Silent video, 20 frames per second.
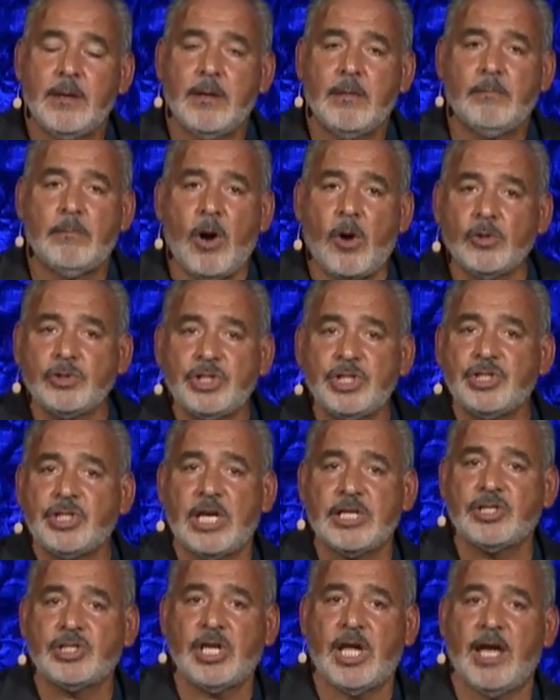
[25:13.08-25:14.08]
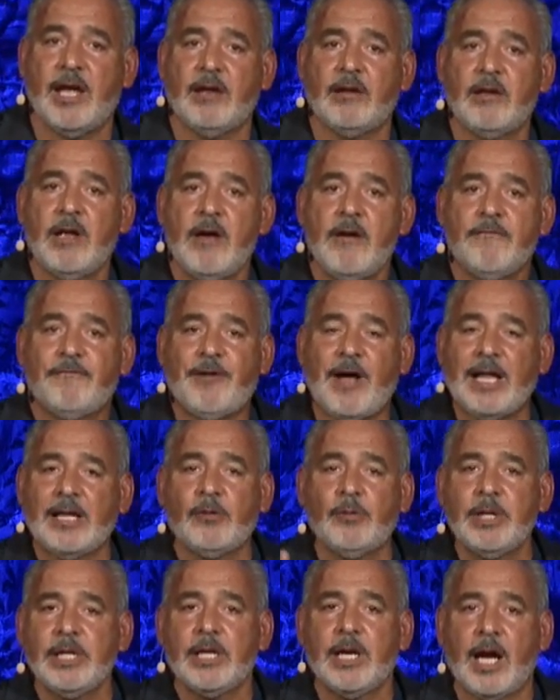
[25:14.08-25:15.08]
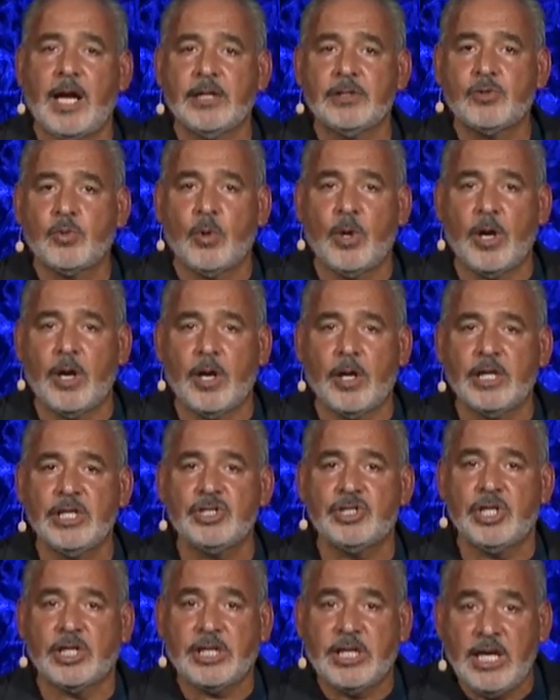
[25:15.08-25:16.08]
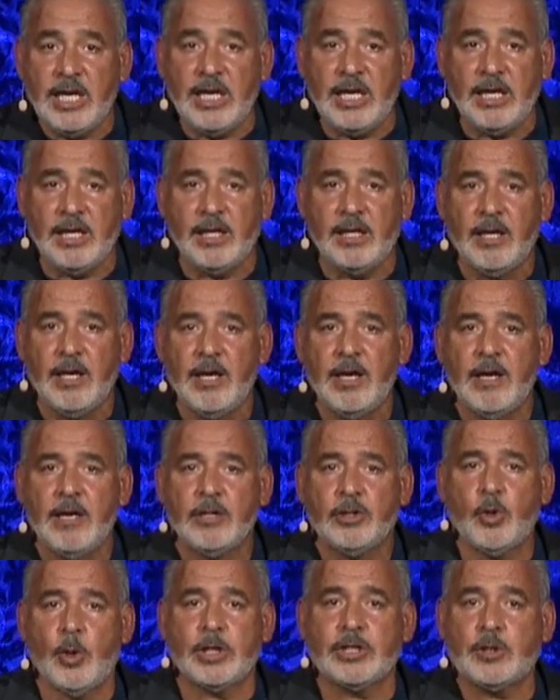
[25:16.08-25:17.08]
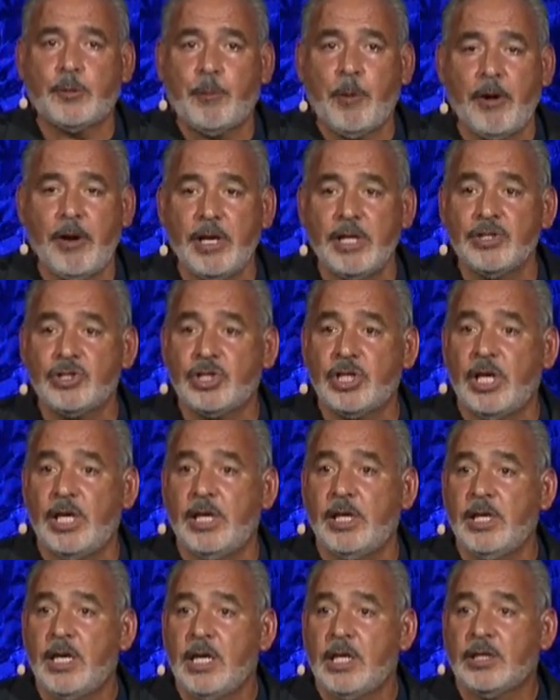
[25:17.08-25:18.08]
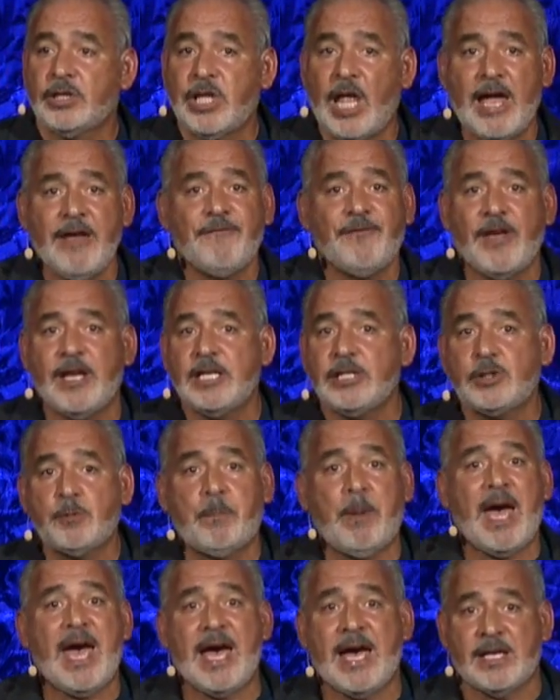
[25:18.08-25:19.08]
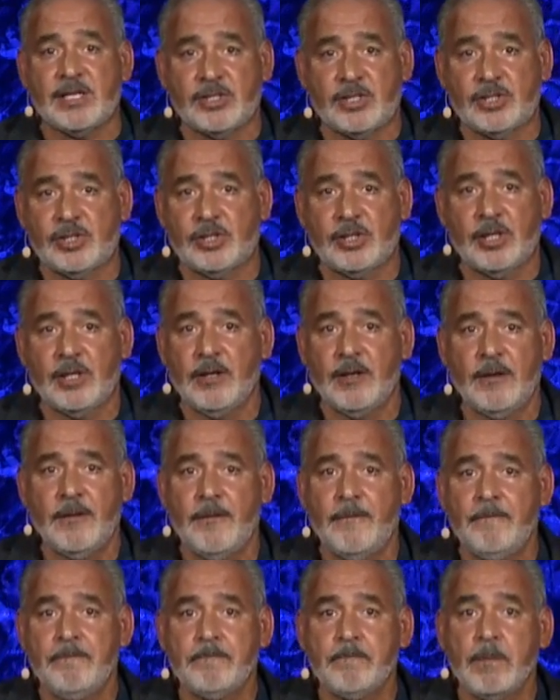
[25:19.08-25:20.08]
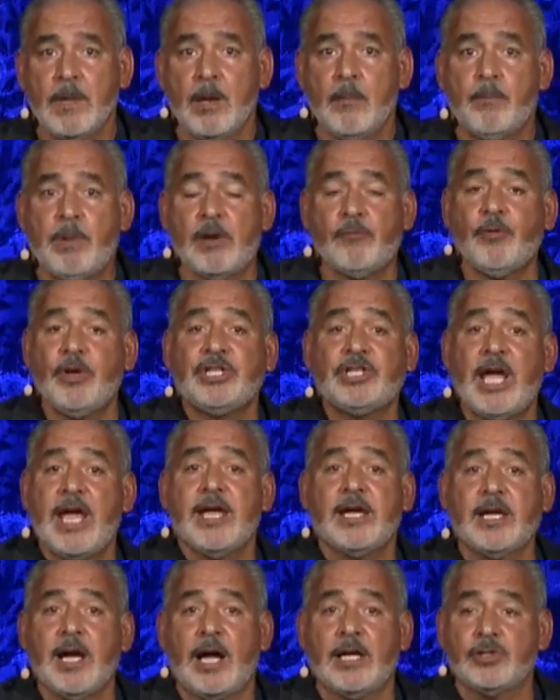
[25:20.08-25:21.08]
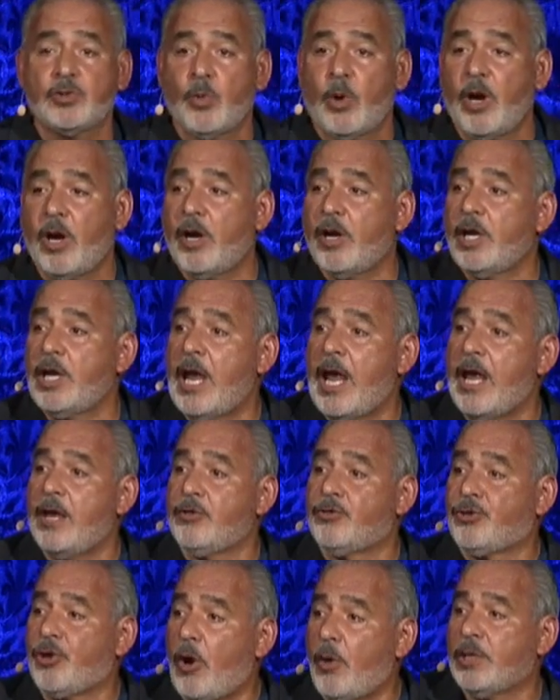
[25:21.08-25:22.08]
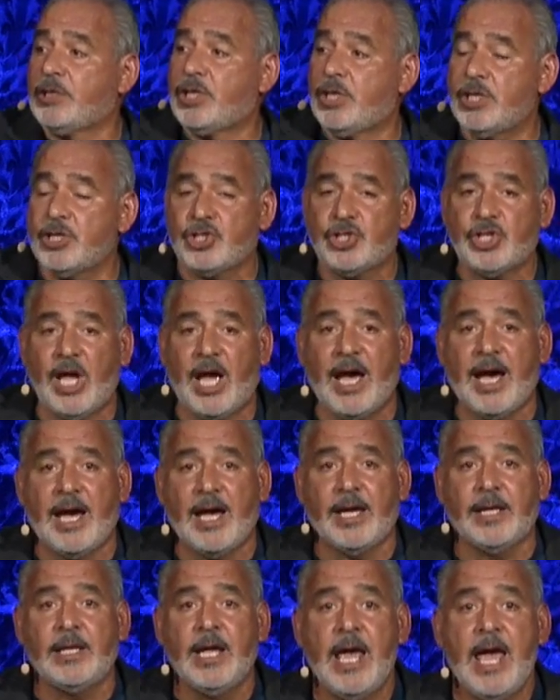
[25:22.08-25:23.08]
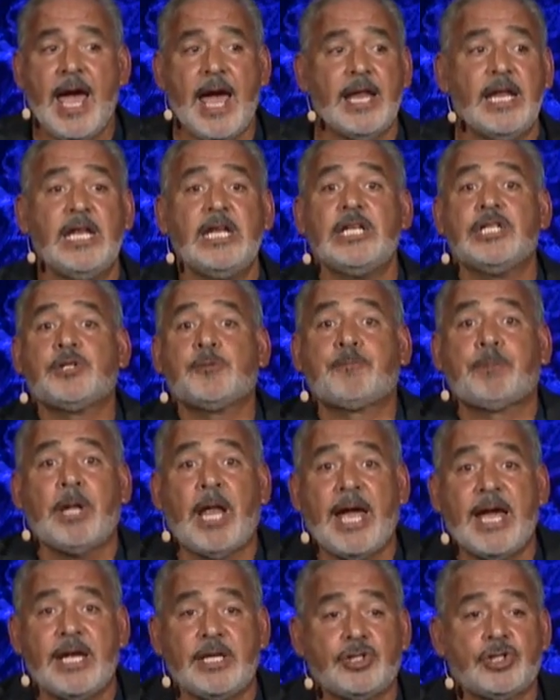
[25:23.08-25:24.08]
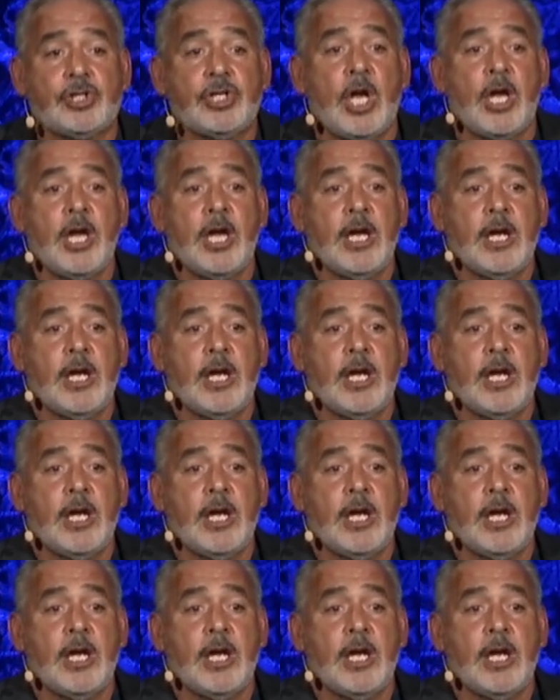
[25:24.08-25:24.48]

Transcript: Moses has said following God's word is the key to experiencing life at its best. But if we take God's word and throw it to the side and in its place